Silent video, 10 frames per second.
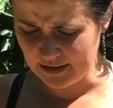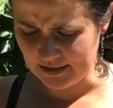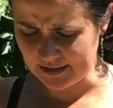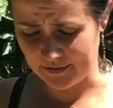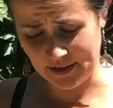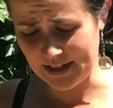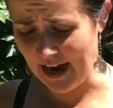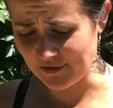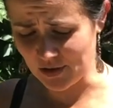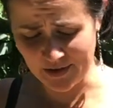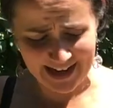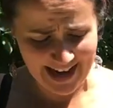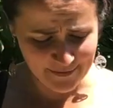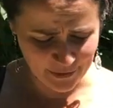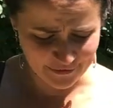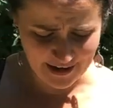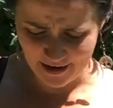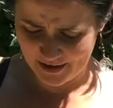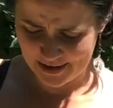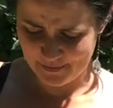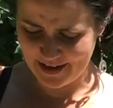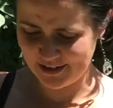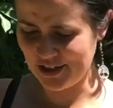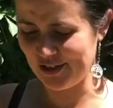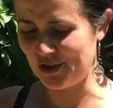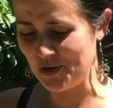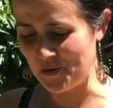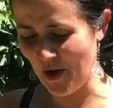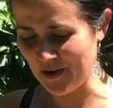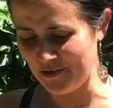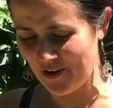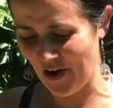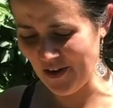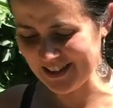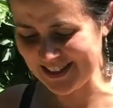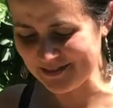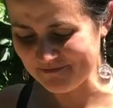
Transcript: Sometimes you have to go and collect more flowers, but just do what you've got.